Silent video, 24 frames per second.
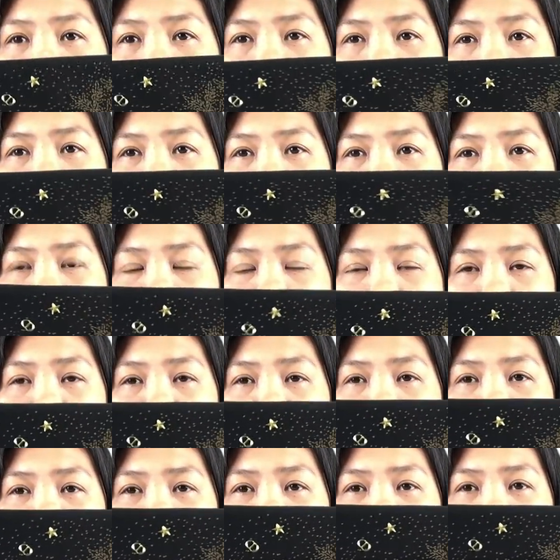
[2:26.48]
don't mind
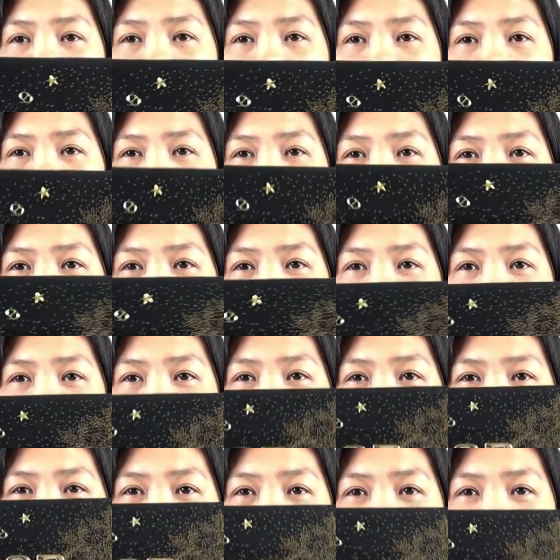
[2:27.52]
about my skin because